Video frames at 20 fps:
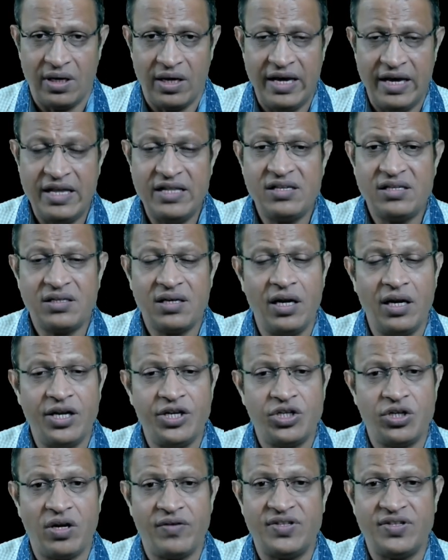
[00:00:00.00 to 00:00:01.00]

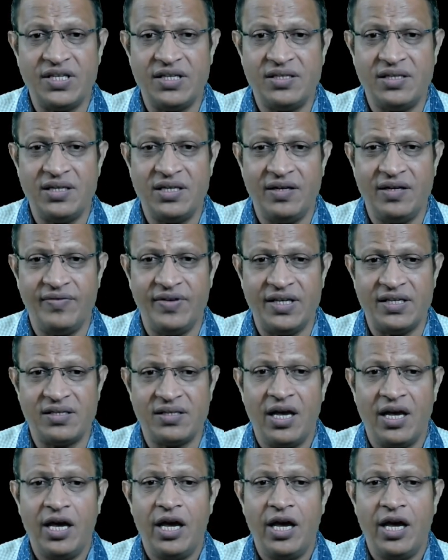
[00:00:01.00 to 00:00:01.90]
Installation of CCTVs